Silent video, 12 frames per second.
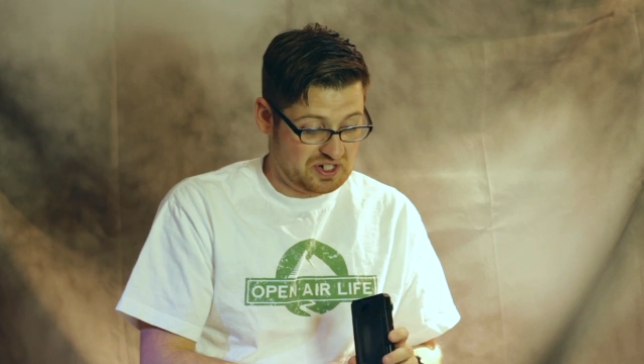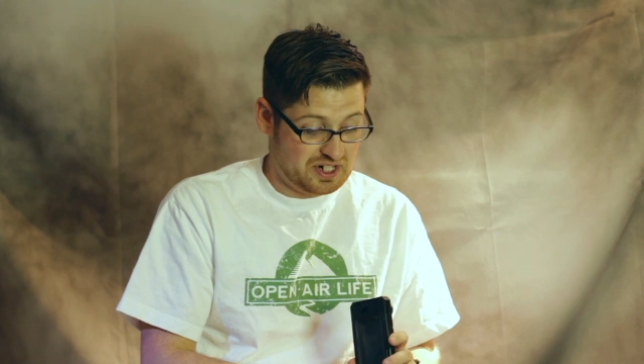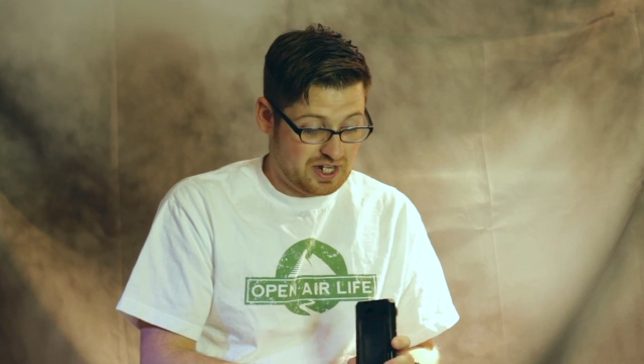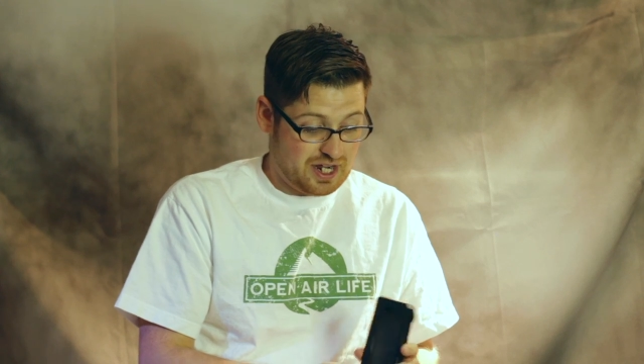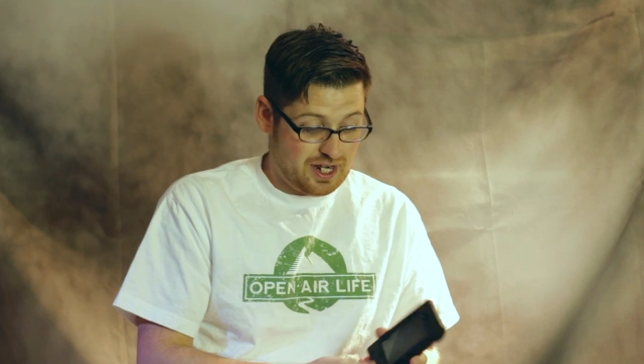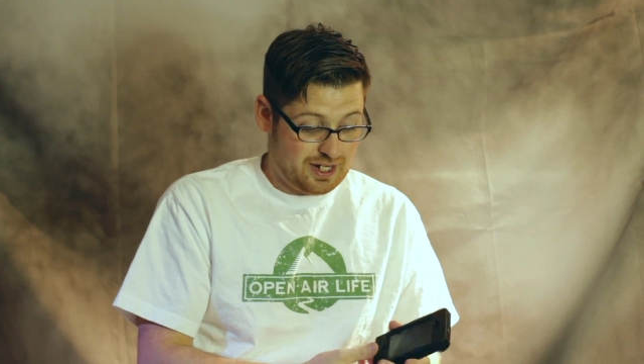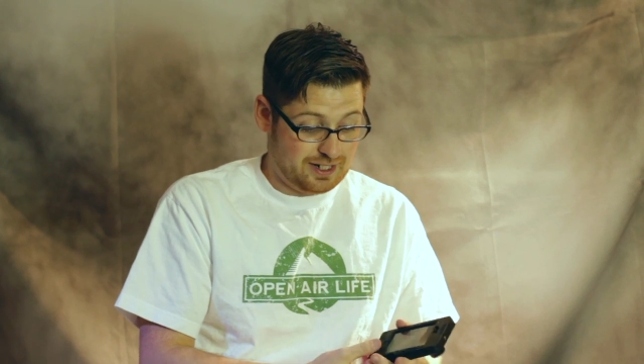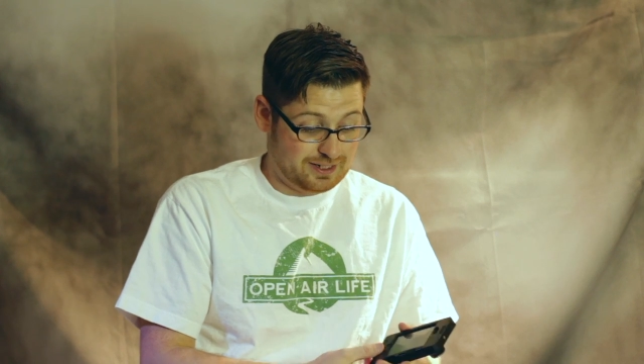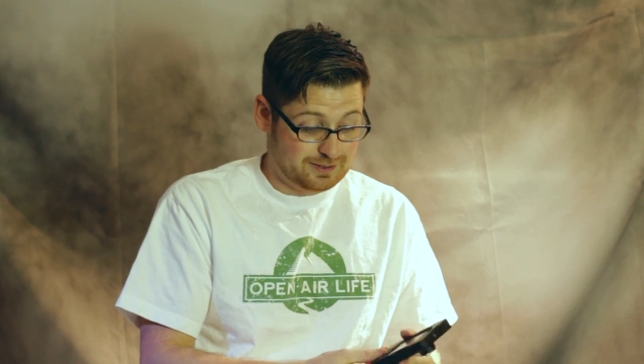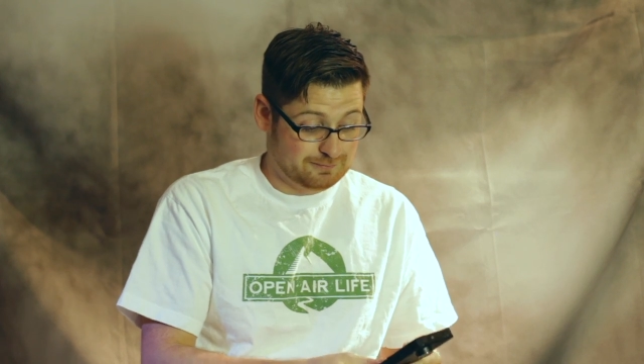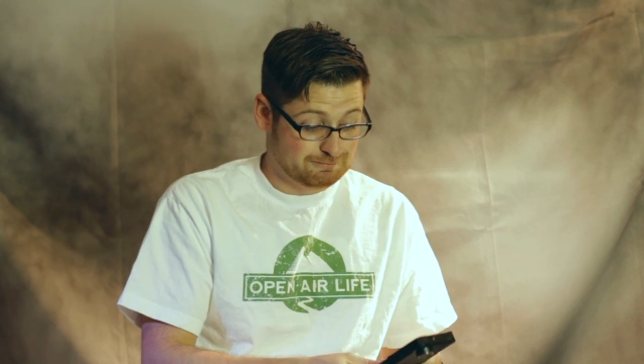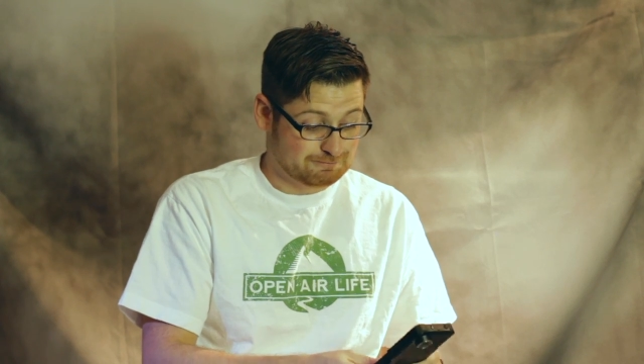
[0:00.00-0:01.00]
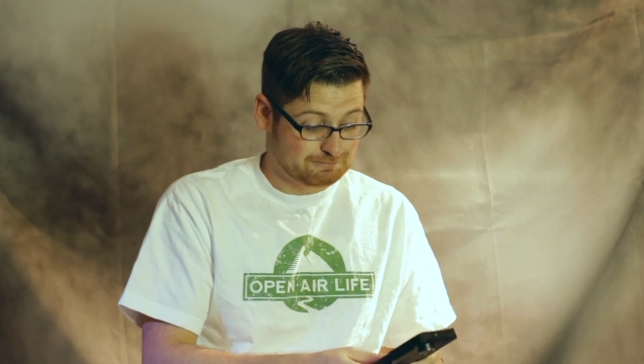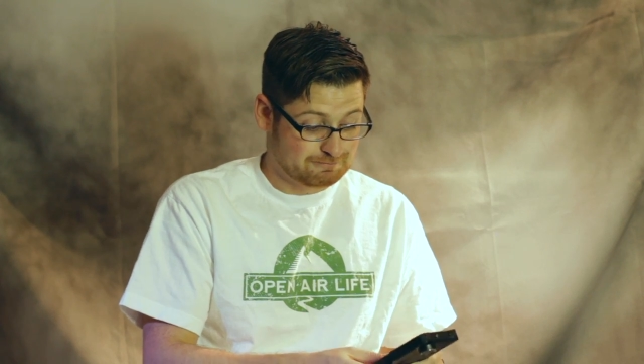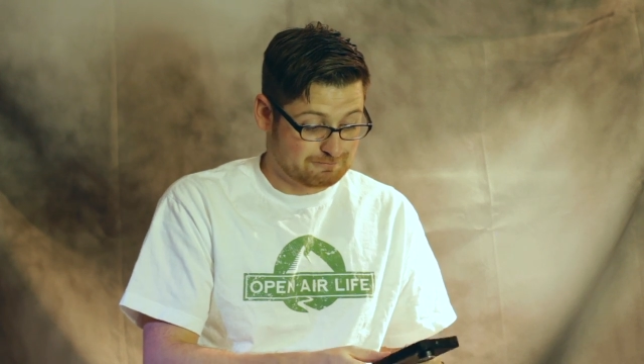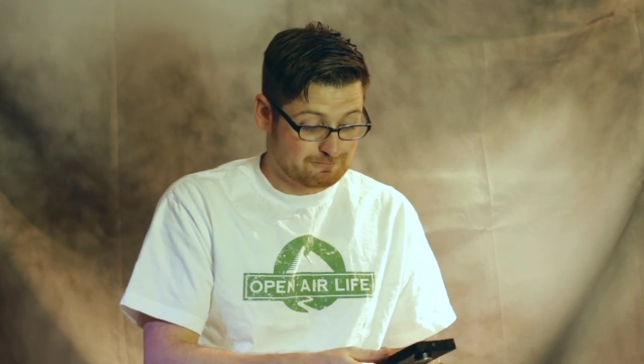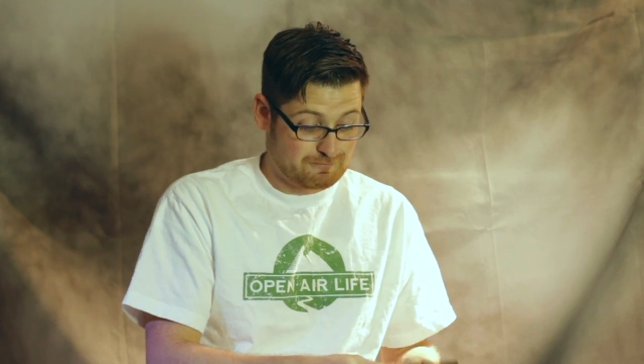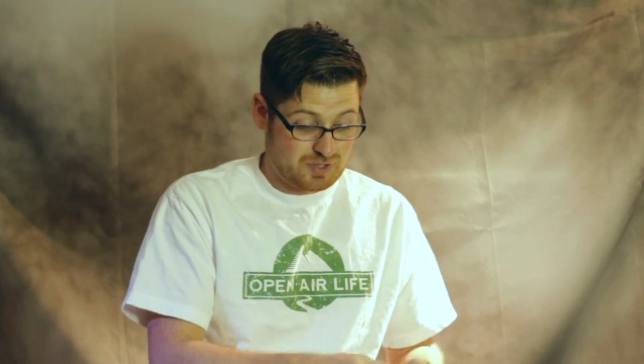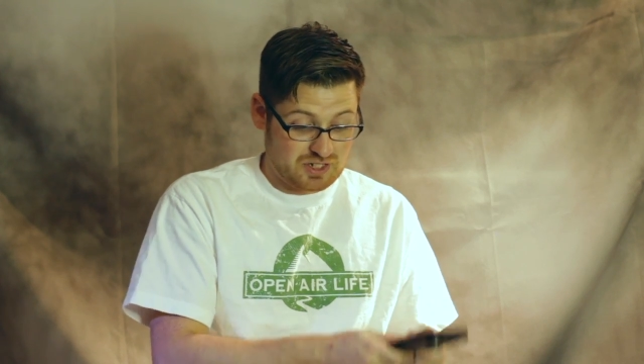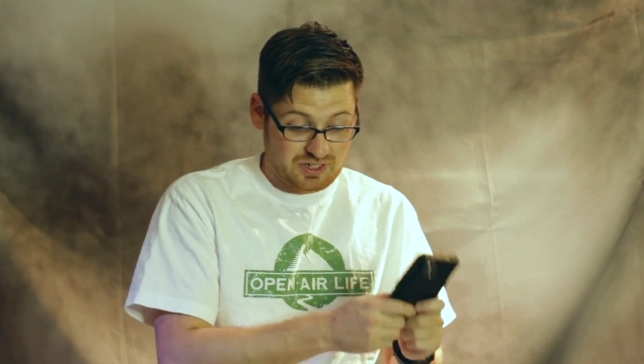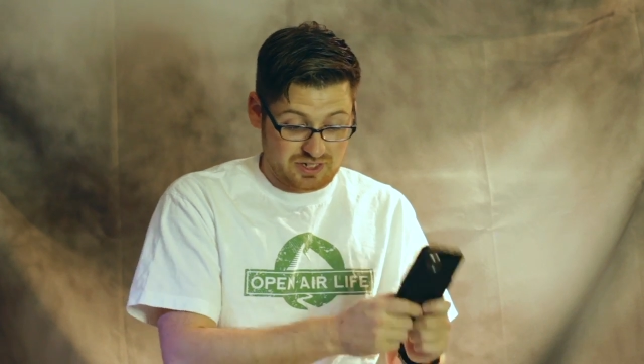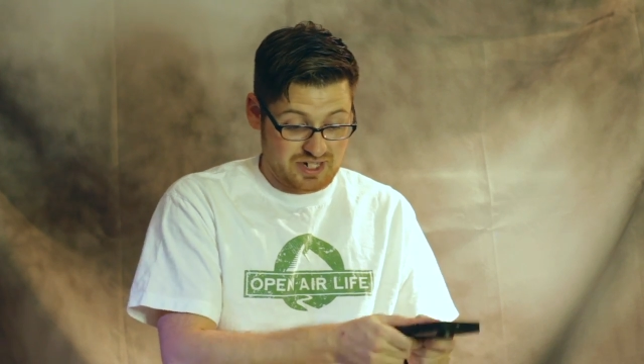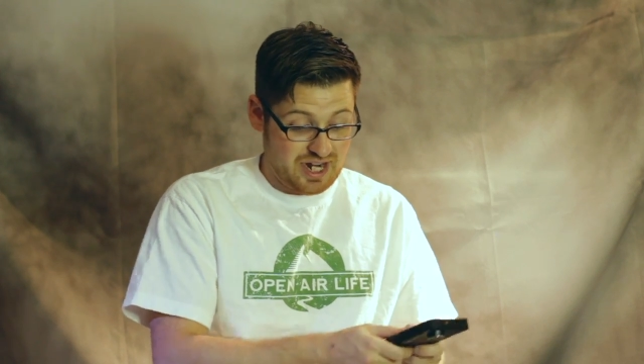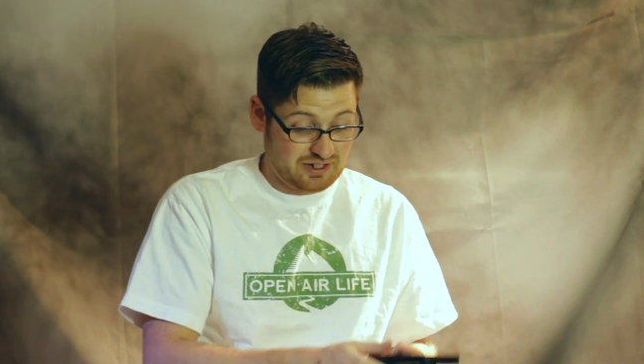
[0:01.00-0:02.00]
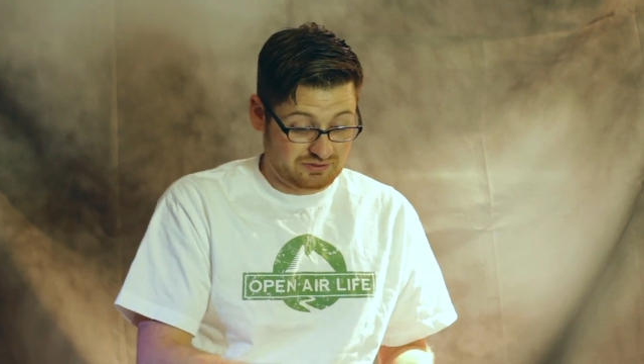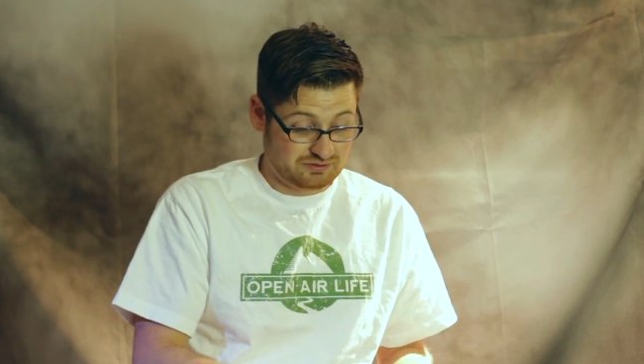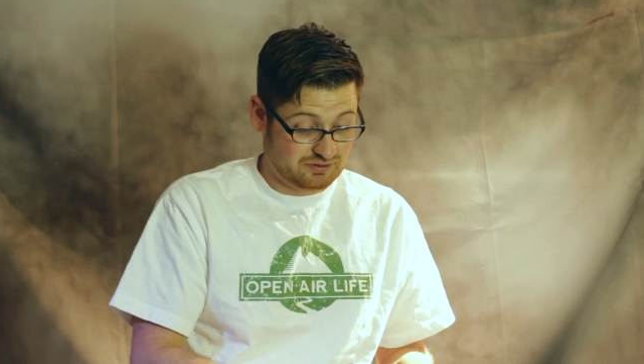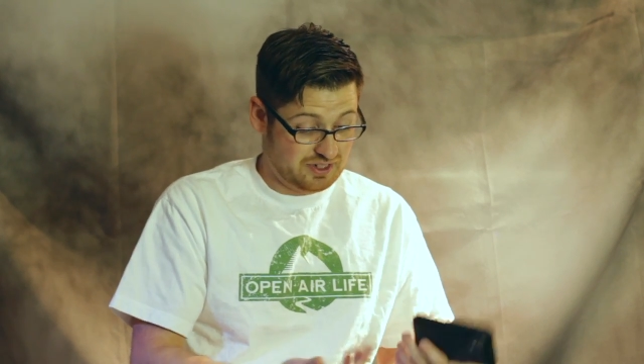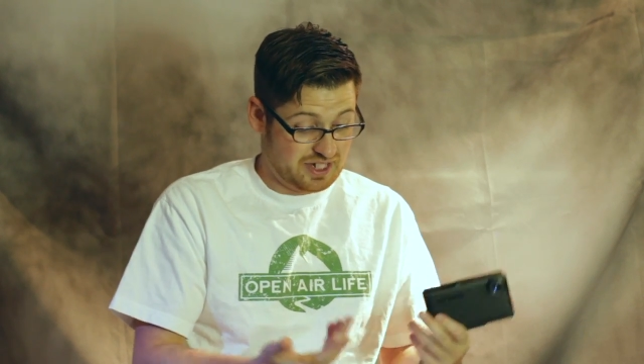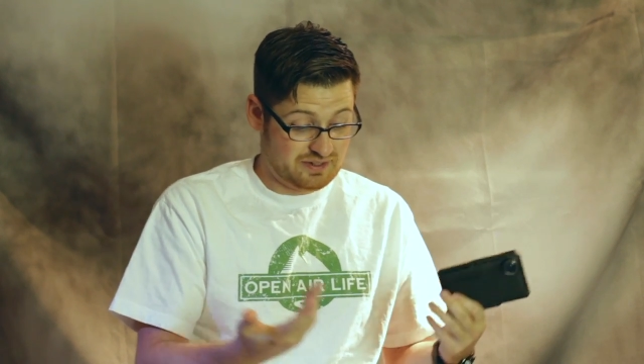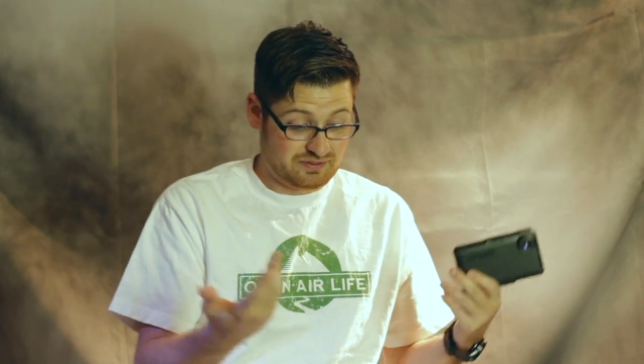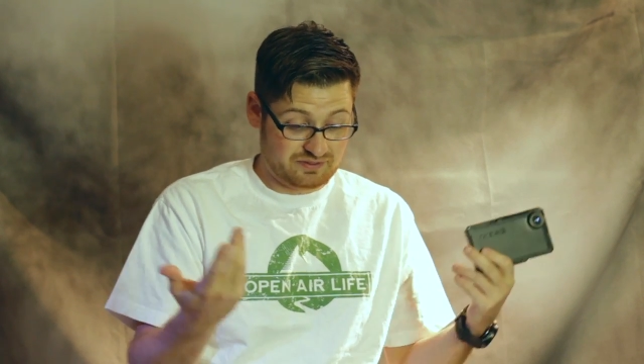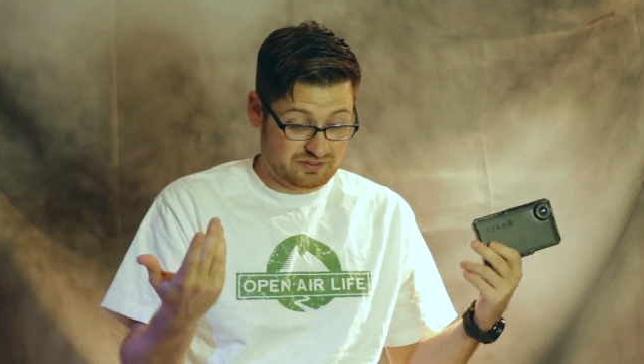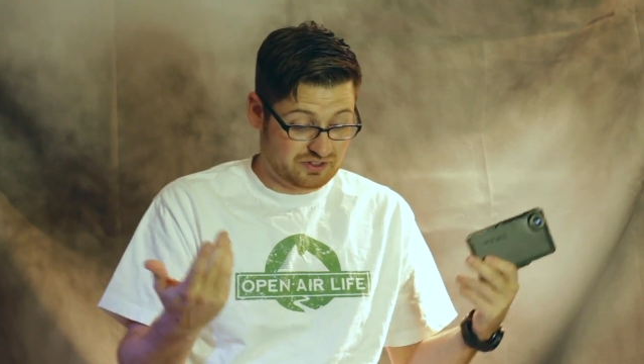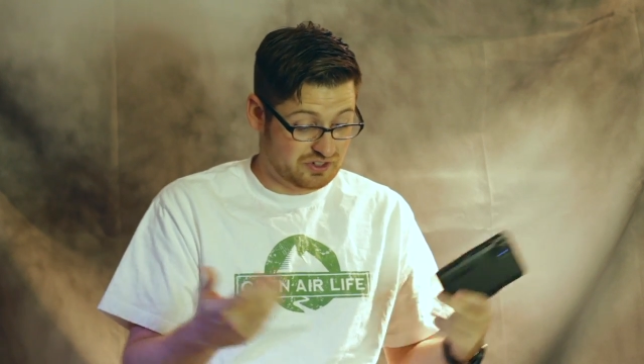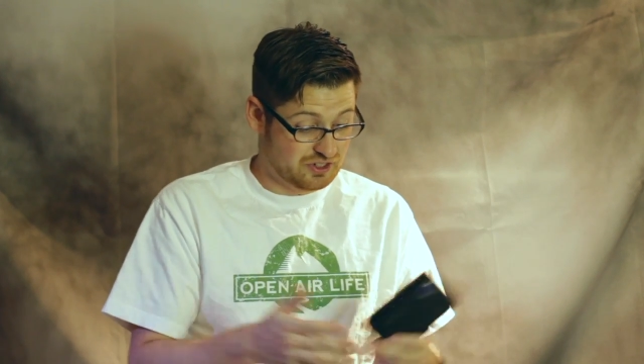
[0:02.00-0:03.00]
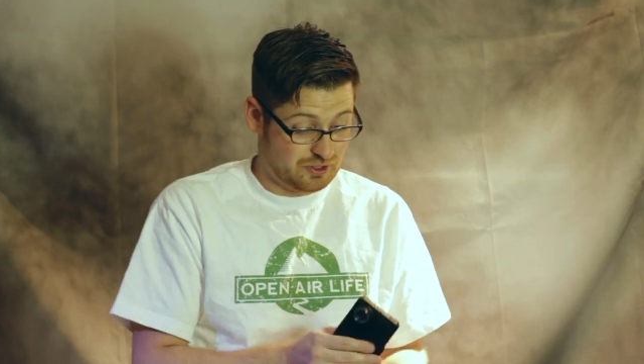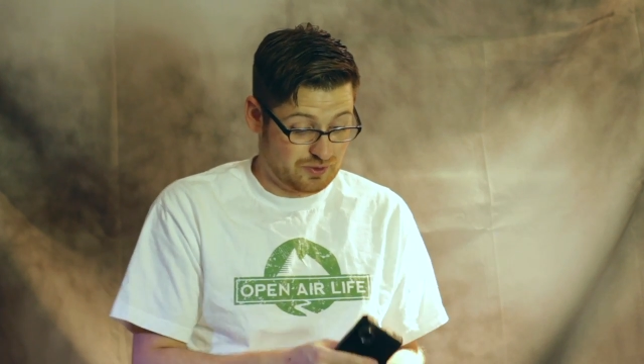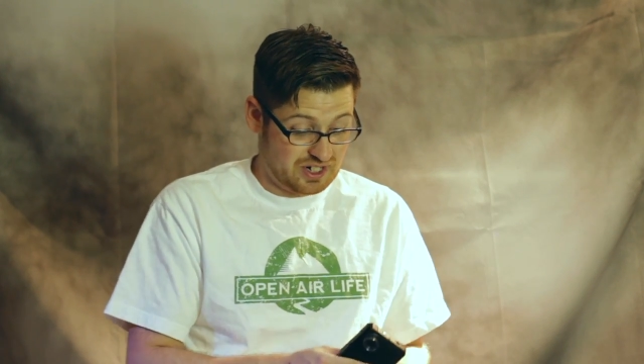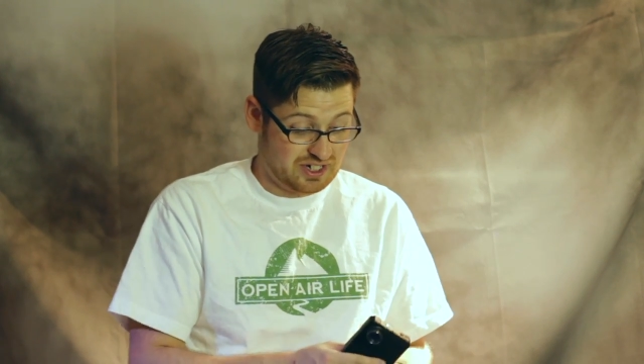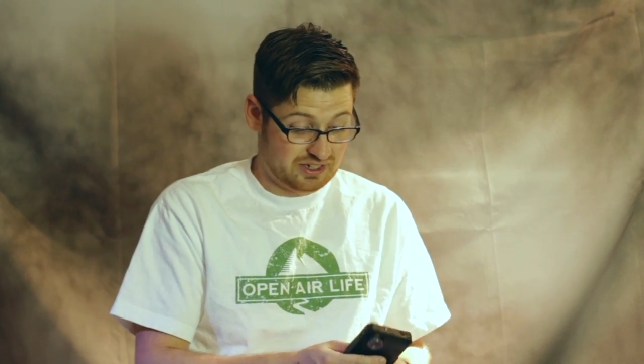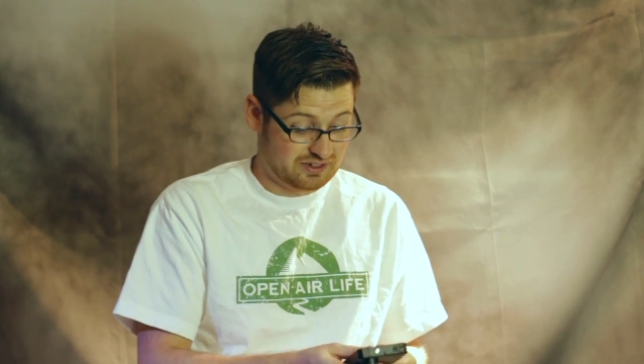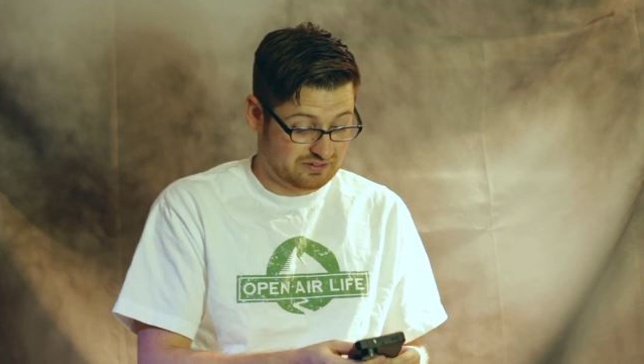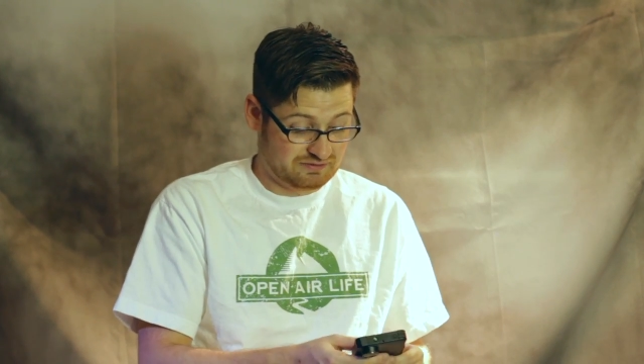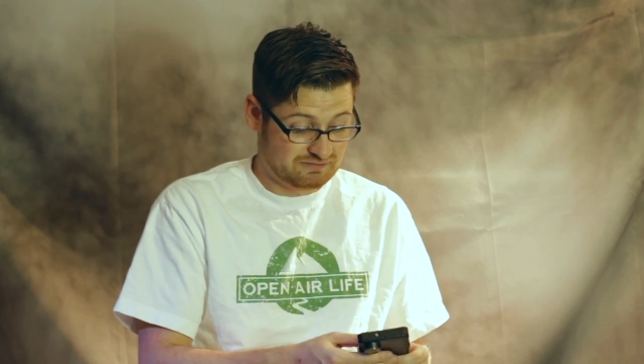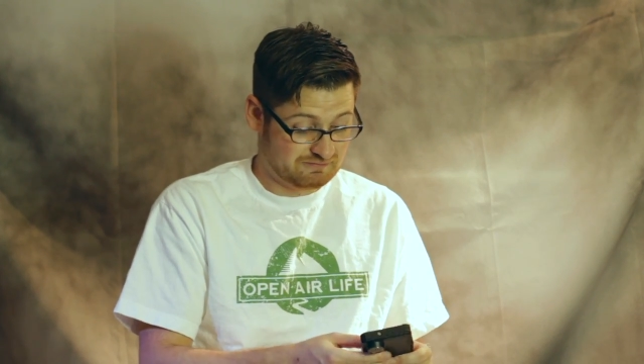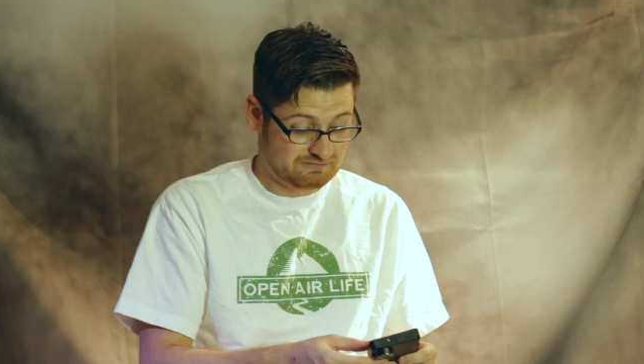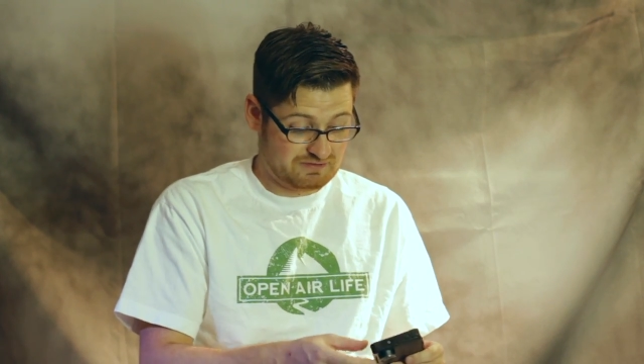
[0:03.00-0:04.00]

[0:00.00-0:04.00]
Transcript: open. And yeah, you know what?